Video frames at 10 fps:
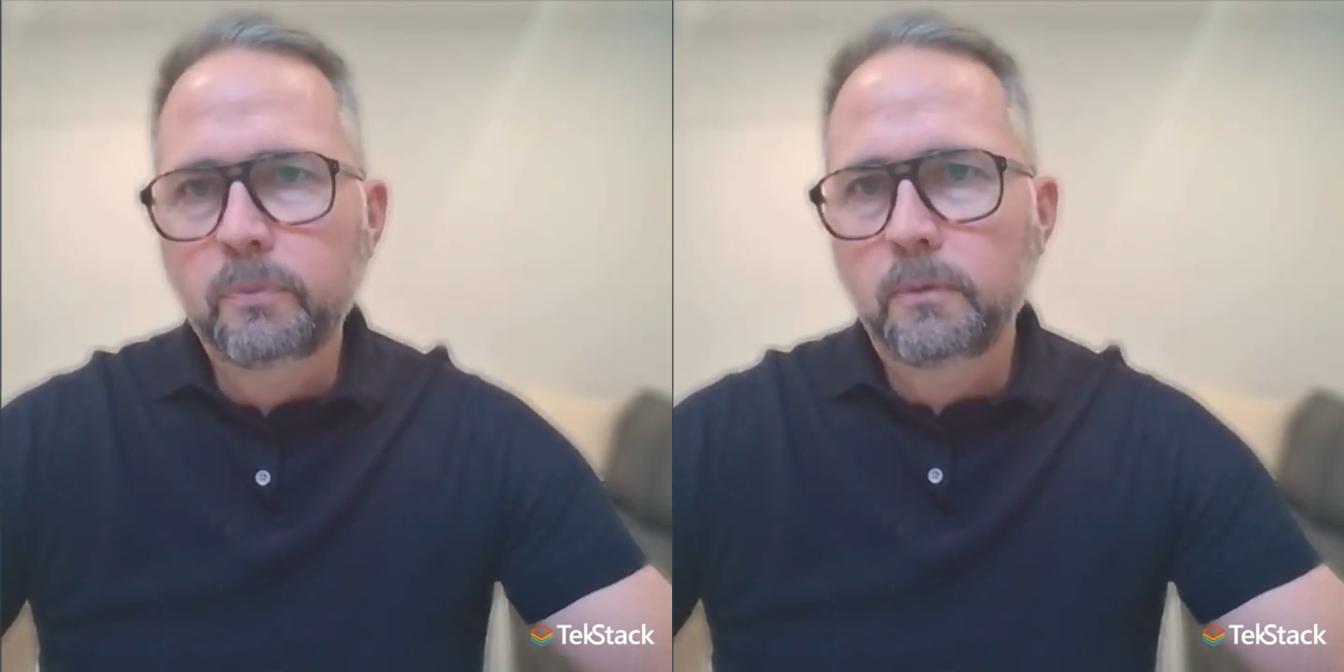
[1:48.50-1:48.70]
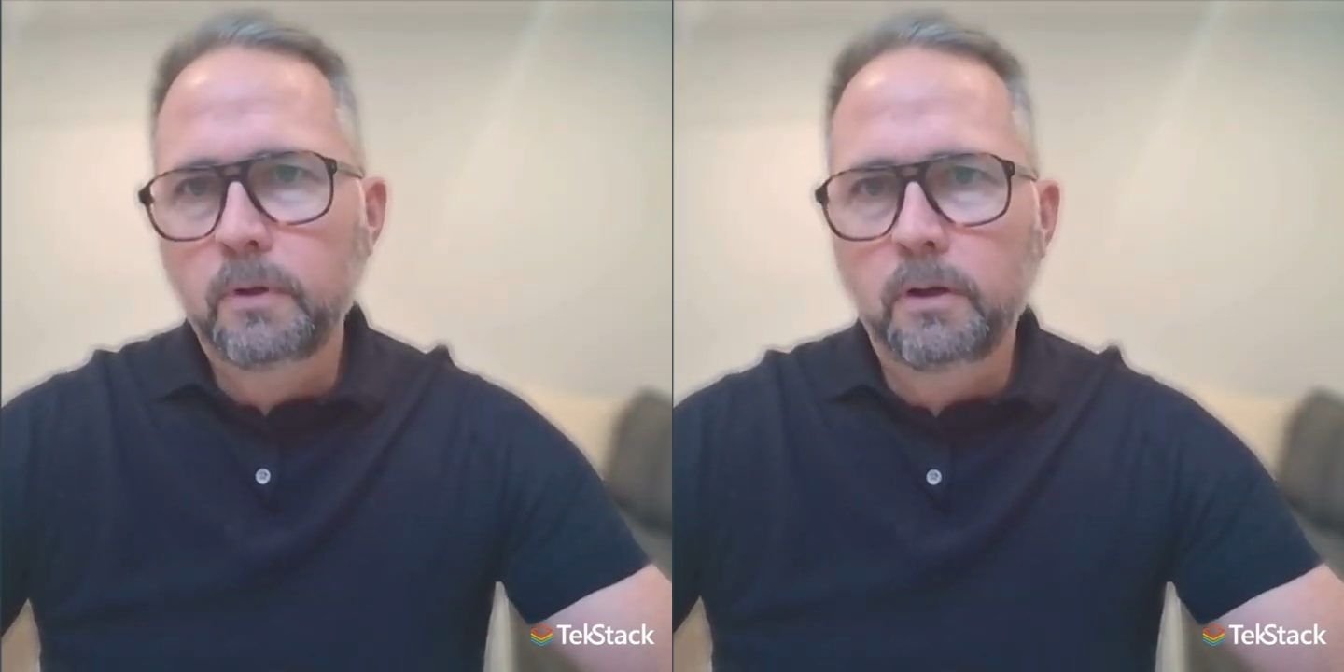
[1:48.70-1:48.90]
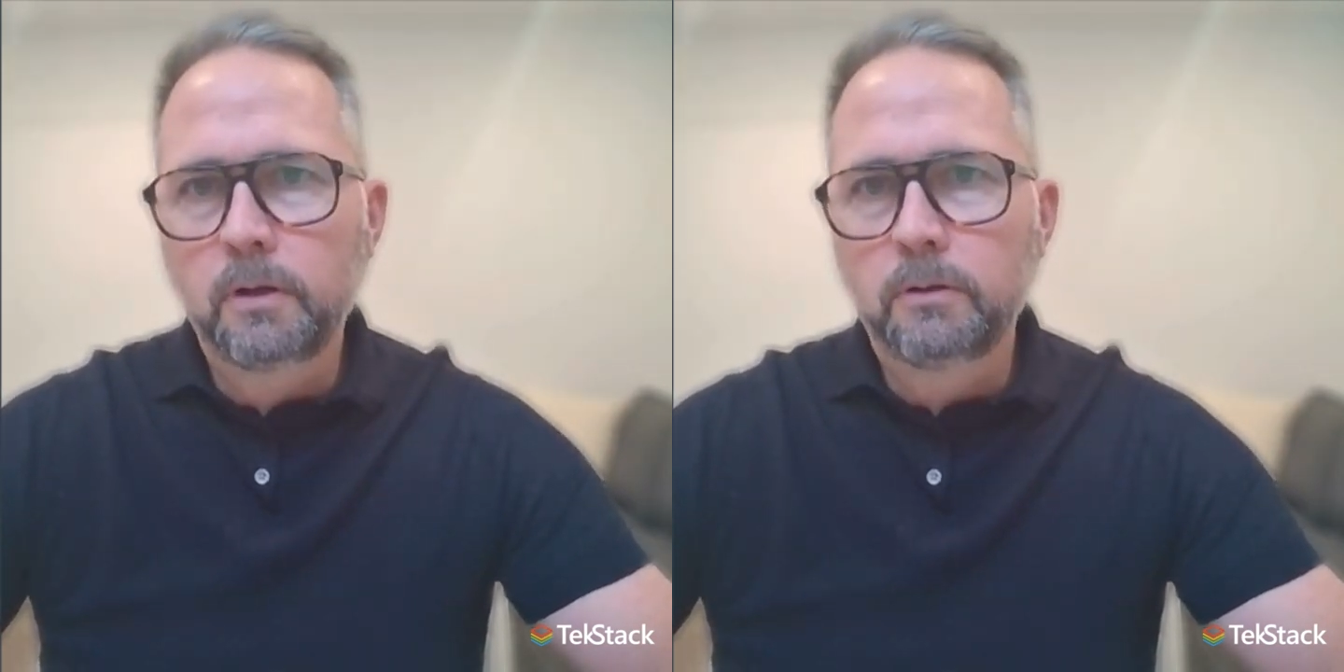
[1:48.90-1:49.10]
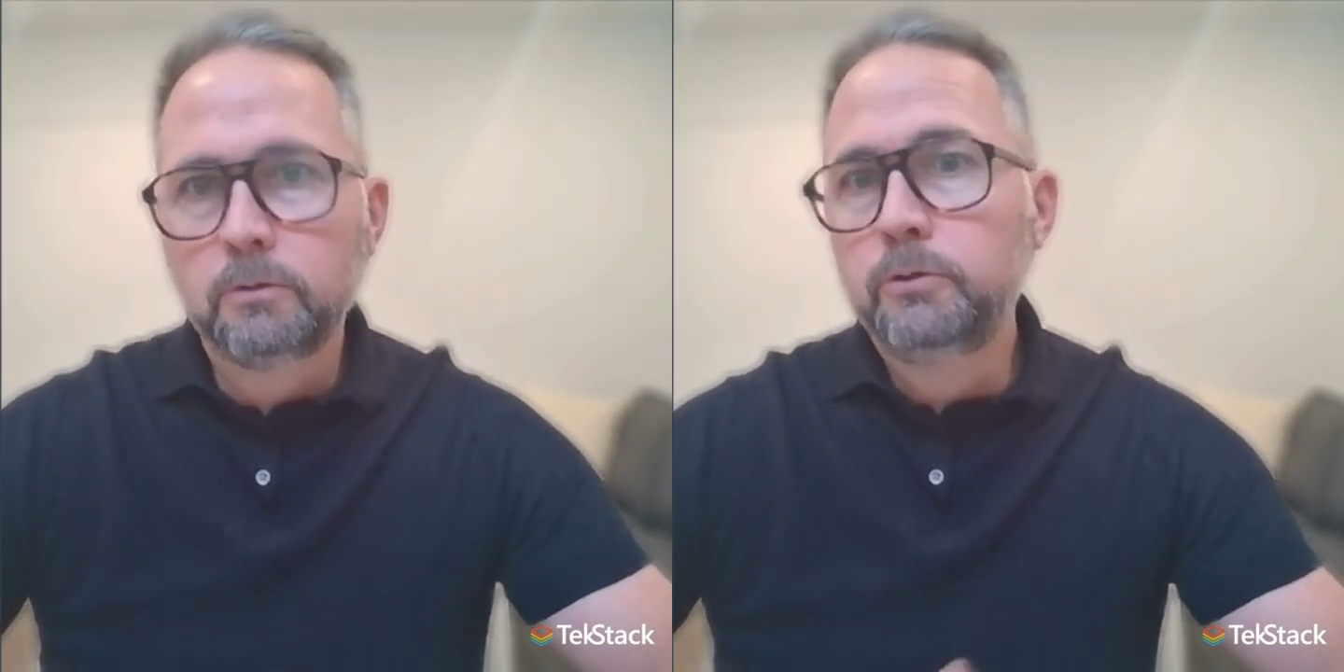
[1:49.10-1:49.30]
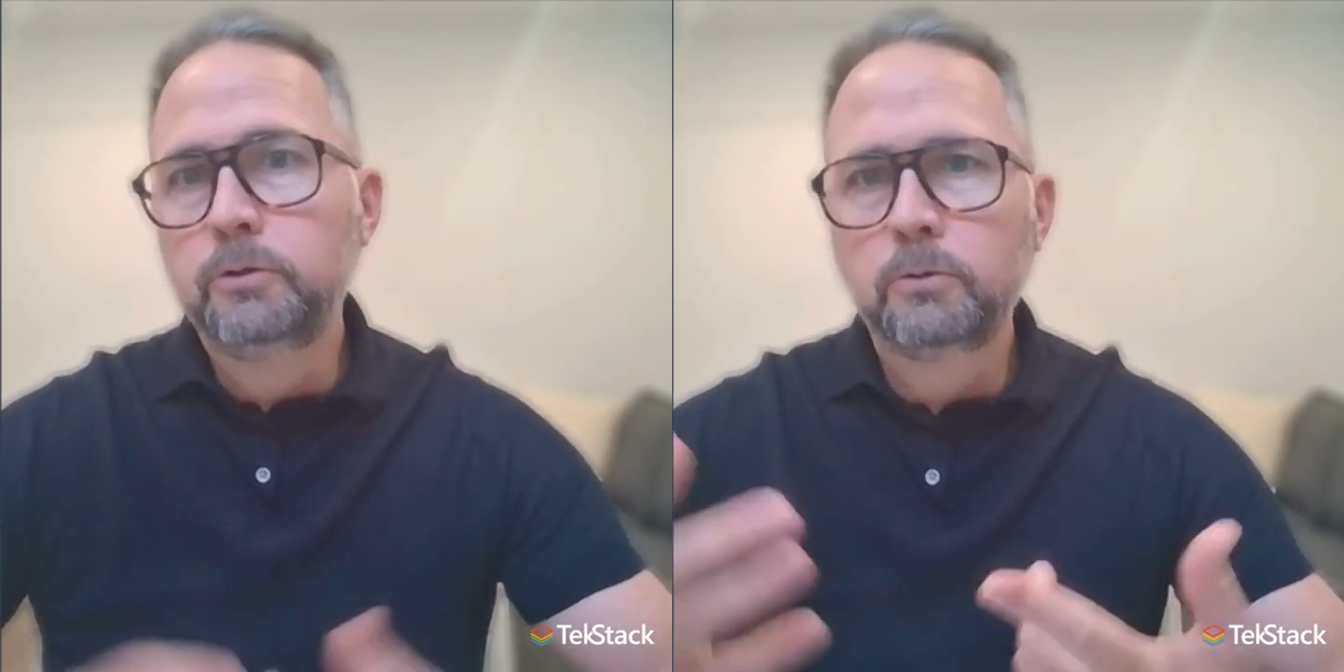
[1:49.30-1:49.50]

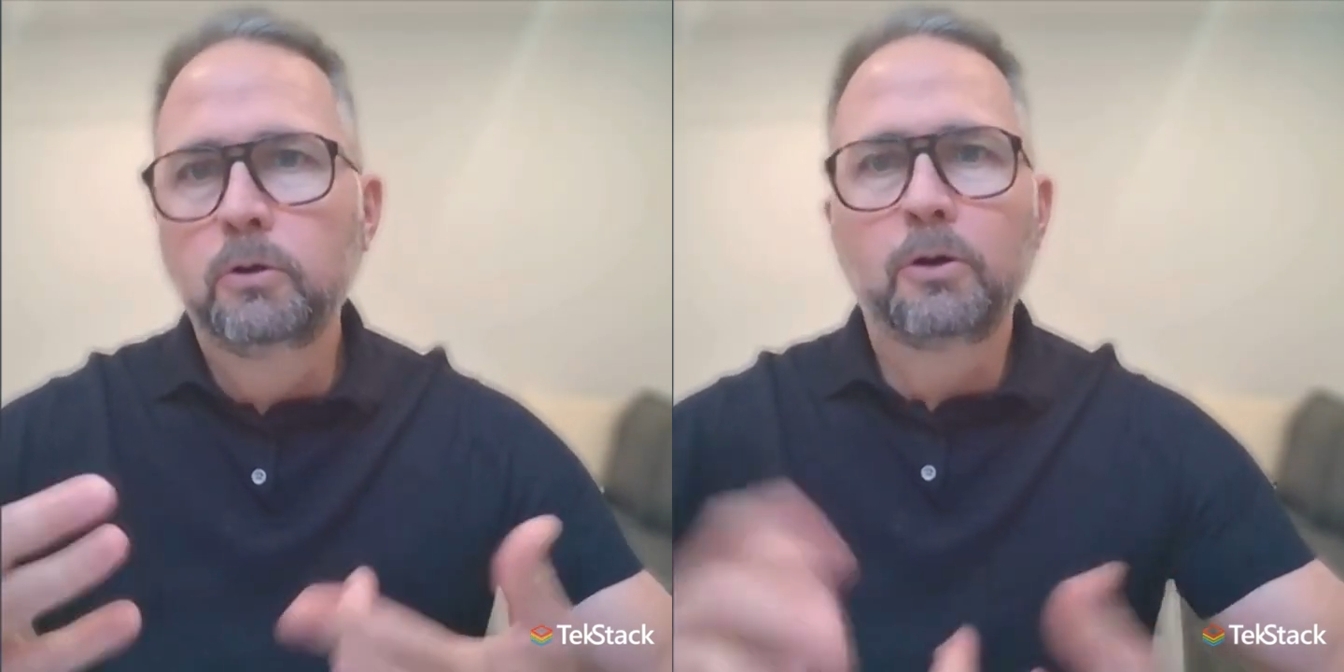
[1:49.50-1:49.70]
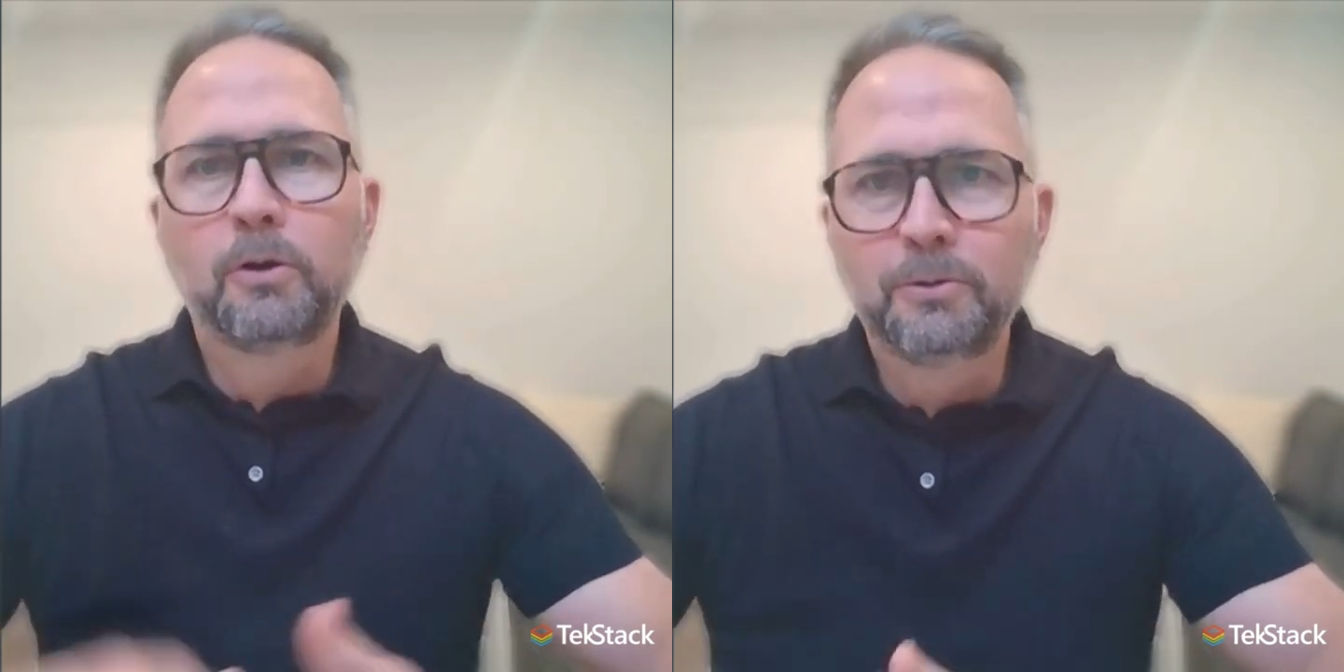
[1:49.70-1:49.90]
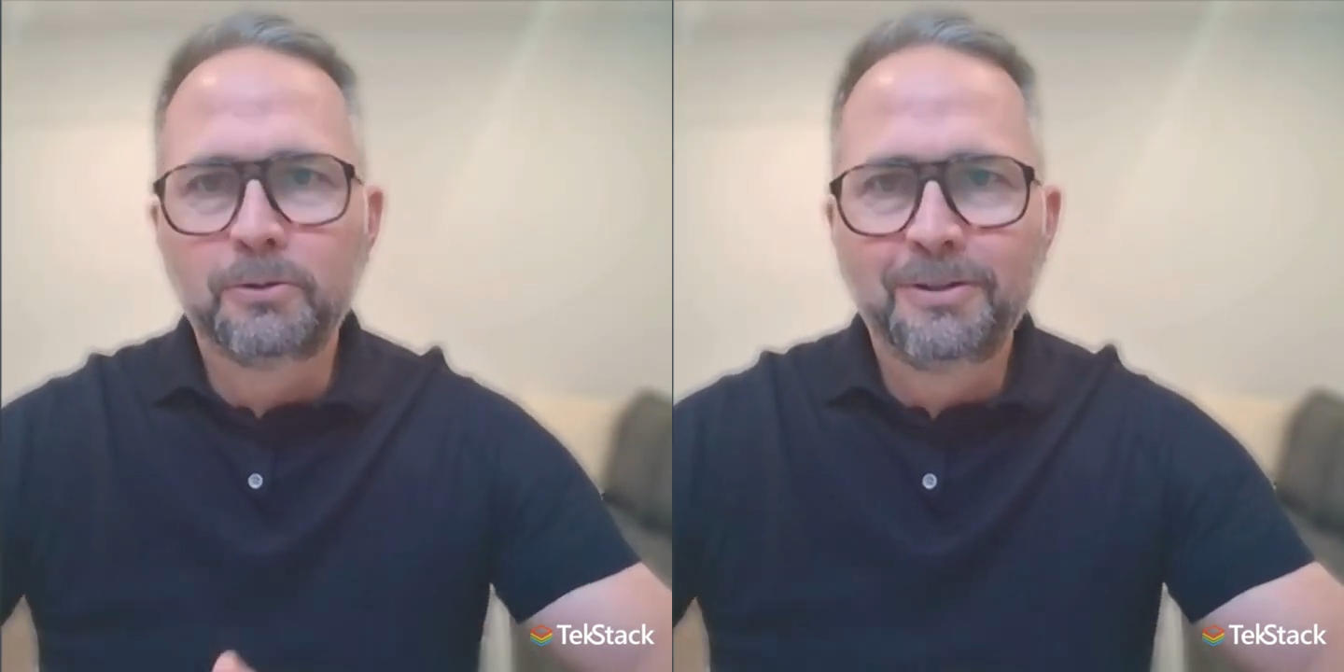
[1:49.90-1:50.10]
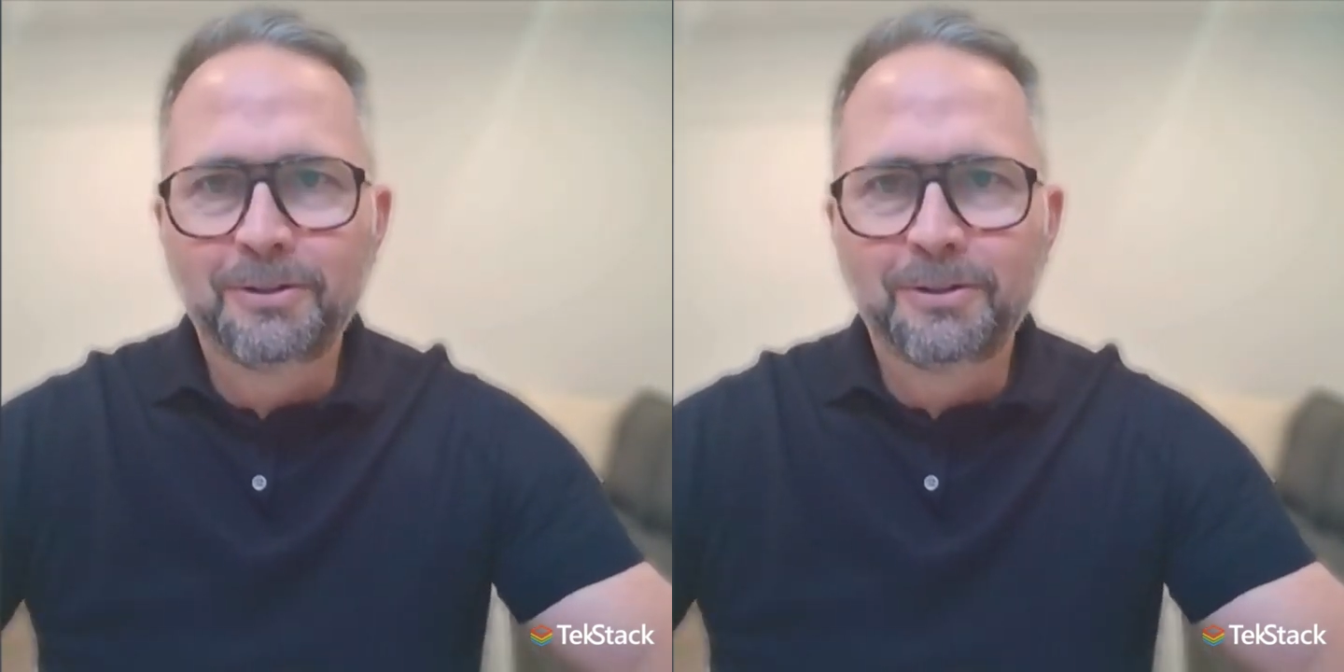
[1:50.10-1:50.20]
on new logo,